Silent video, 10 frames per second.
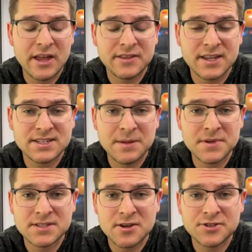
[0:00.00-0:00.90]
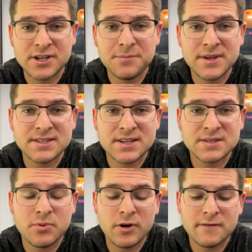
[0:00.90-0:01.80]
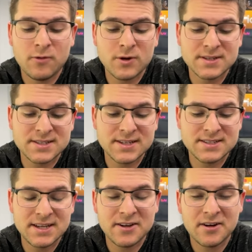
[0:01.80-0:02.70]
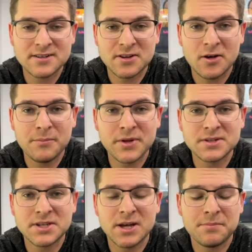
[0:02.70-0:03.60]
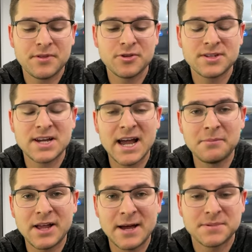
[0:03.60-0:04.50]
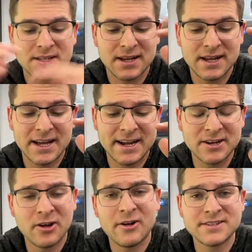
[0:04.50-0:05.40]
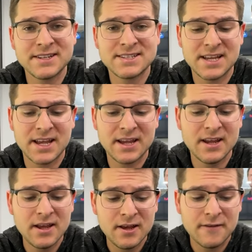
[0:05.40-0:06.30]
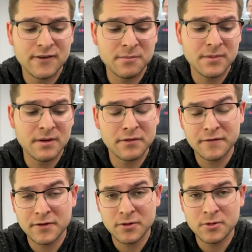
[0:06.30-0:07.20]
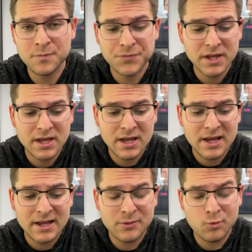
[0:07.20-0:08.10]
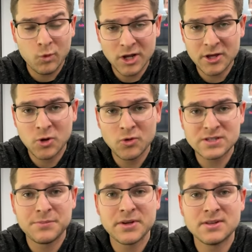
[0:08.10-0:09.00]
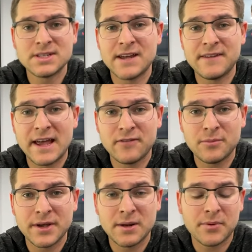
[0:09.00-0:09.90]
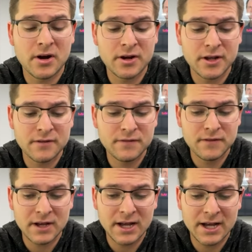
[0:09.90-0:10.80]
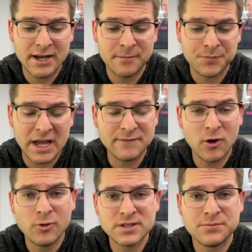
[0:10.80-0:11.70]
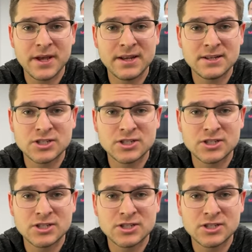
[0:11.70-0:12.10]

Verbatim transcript: that the Team Associated B6.4 CC car is all built up through the time lapse, I can honestly say from a review, one of the coolest builds I've ever been a part of. Um, I've always been a